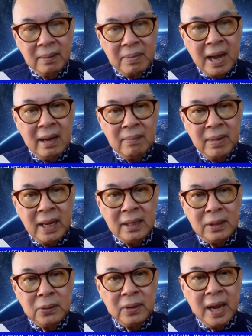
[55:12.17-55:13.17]
in the
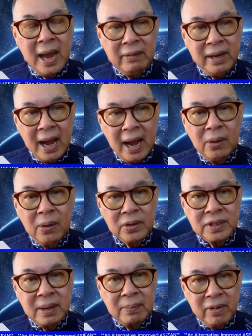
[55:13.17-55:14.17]
parliament to carry
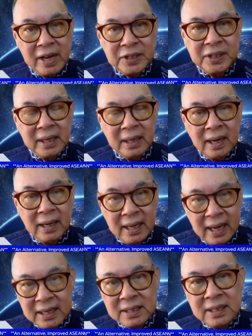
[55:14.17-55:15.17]
out suppression
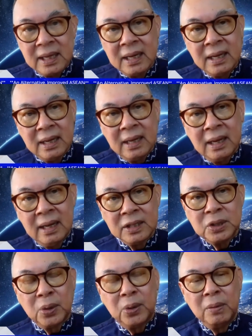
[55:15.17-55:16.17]
against
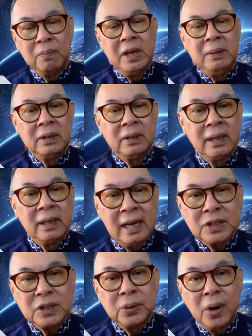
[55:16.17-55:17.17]
its own
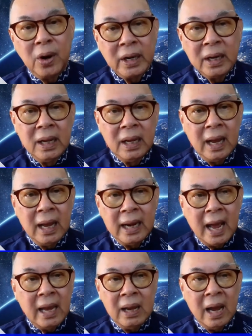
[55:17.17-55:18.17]
people and so on.
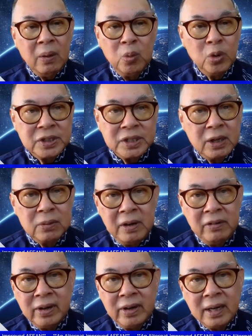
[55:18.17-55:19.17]
And I would
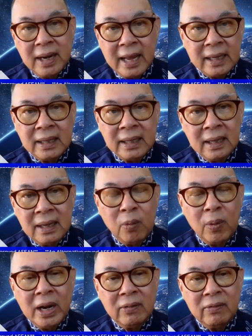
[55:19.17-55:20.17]
still prefer that
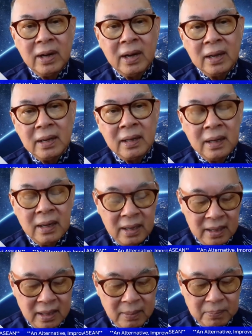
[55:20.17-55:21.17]
whatever
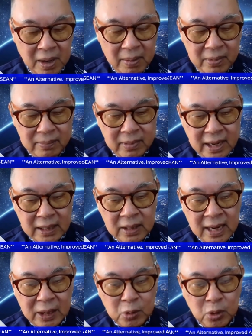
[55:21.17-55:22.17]
the problem
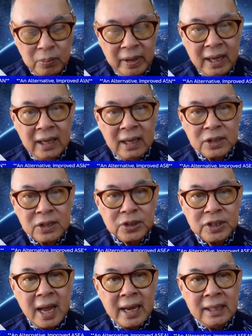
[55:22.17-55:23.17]
that there could be in a
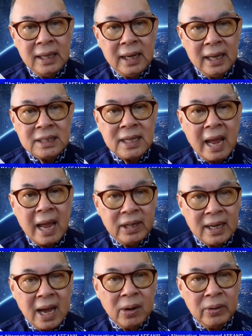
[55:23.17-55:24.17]
society, let's
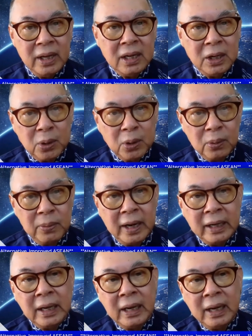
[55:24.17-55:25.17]
have it out in the
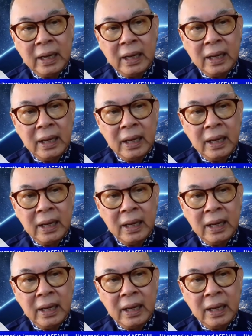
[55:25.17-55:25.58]
open.